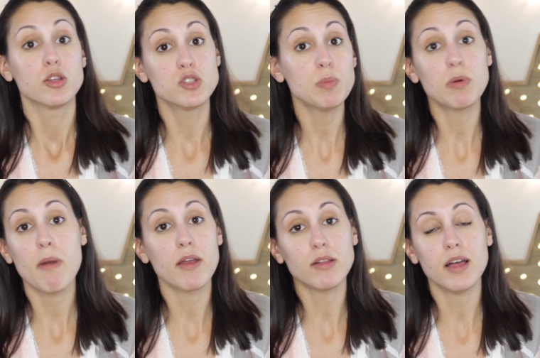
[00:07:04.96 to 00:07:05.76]

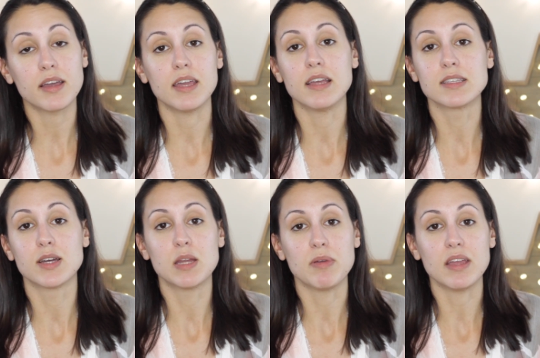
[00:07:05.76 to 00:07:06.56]
supermodel lucky, is
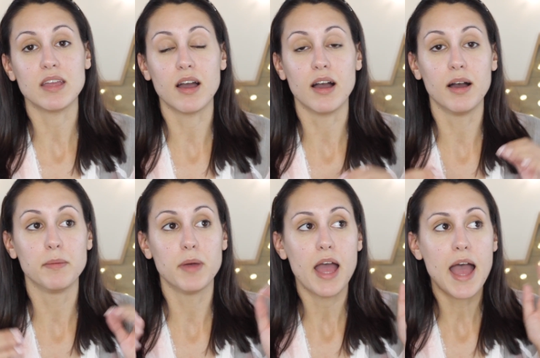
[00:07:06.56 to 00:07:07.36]
gonna be
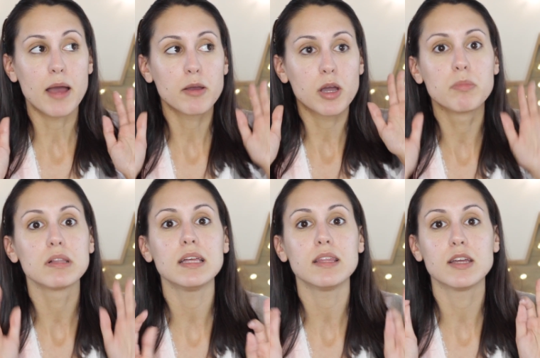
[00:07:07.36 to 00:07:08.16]
um,
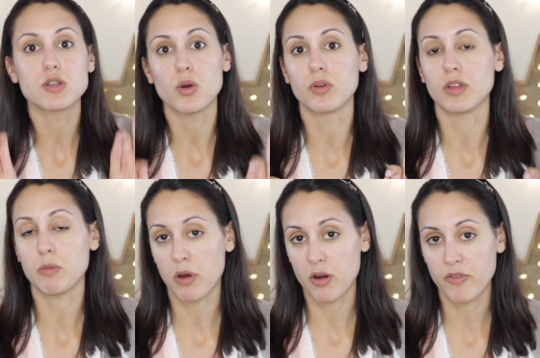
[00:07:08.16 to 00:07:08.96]
completely and
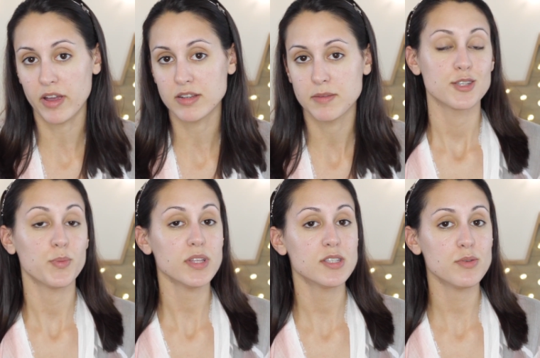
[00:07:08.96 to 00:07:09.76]
totally perfect.
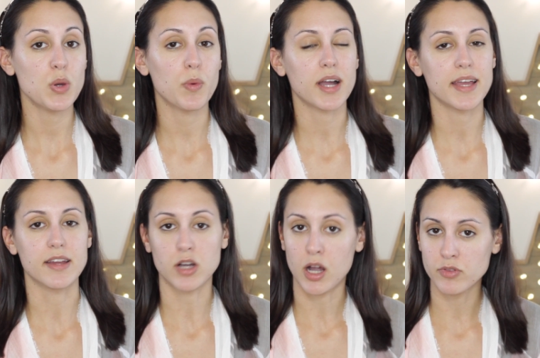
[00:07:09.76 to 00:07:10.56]
So once you know what
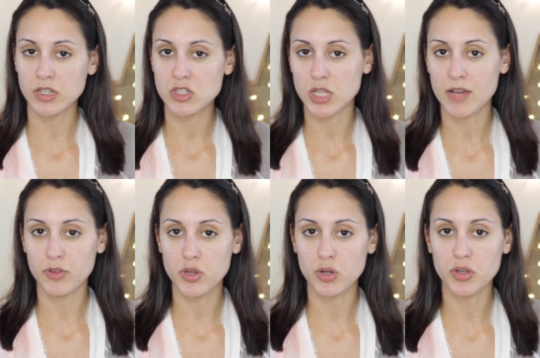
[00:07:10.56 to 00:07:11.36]
kind of coverage
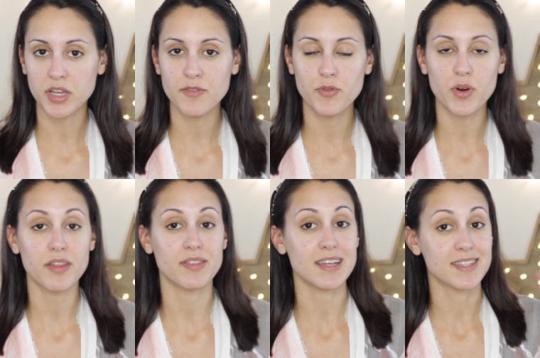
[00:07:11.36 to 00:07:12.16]
level you're looking
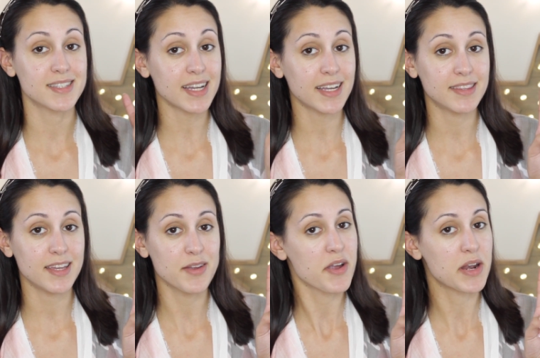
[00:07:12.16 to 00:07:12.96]
for, the second
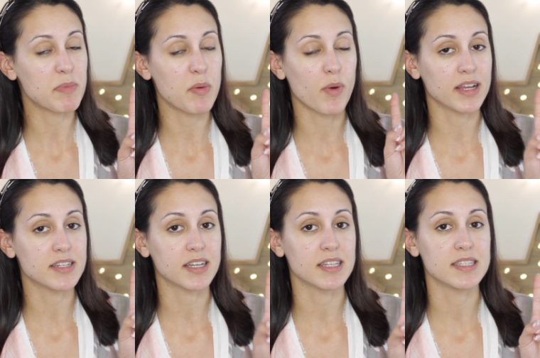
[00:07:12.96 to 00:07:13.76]
thing you're going to be
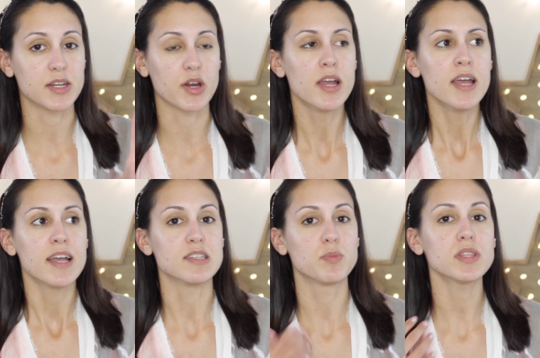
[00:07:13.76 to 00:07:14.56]
wanting to consider
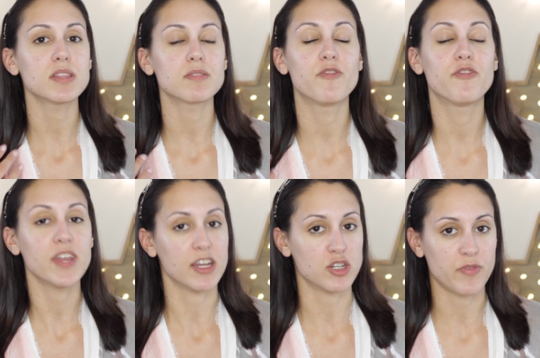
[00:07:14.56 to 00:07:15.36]
is what
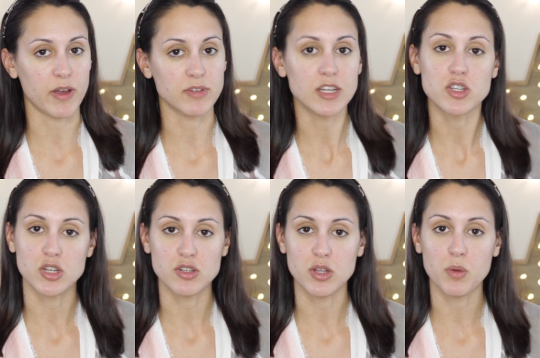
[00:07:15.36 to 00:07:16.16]
finish
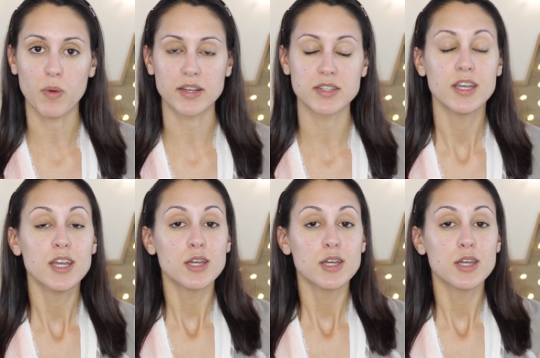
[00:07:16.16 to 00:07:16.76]
foundation do you want.